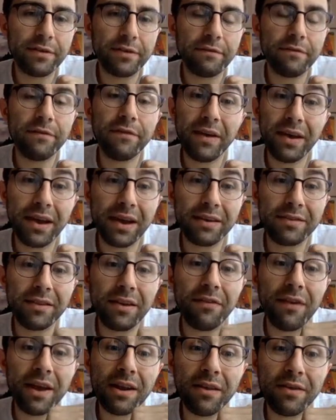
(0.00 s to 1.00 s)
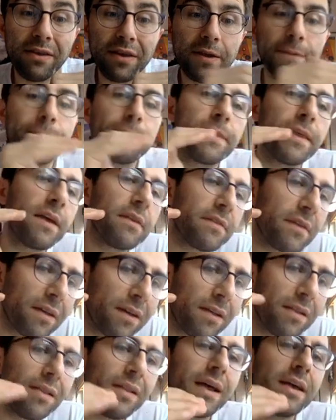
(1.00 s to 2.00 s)
In fact, if anything, that's a
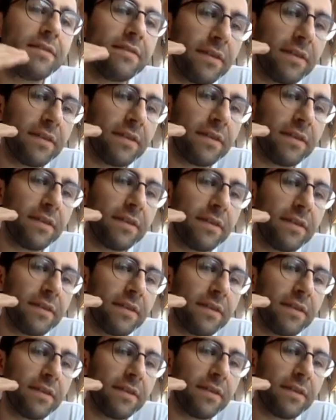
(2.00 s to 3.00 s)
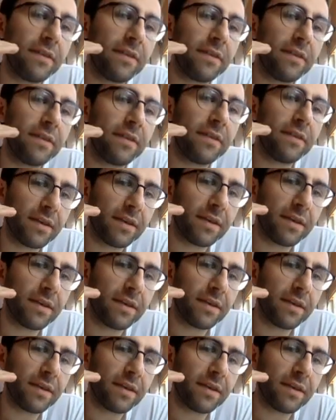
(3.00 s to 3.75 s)
classic by parts.